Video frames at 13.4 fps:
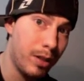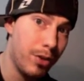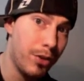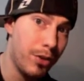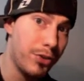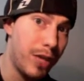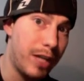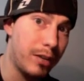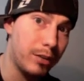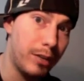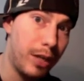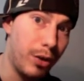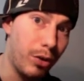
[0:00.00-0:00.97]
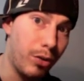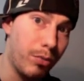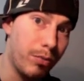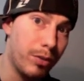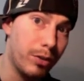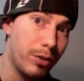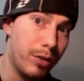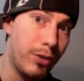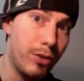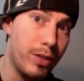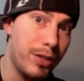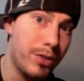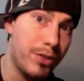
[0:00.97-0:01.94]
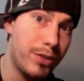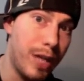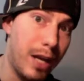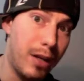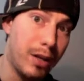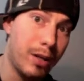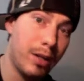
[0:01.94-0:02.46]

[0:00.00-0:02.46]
The sent letter. The letter is sent.